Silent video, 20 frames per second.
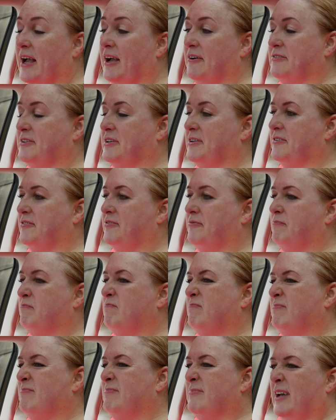after,
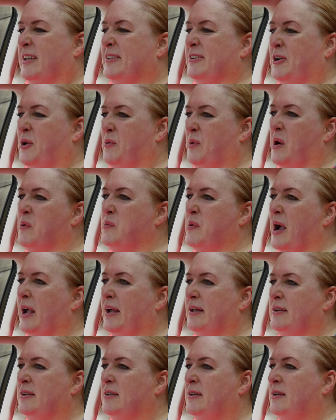I don't know, a
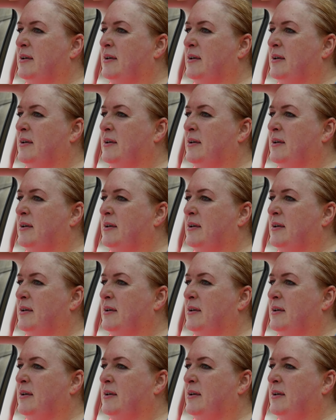while.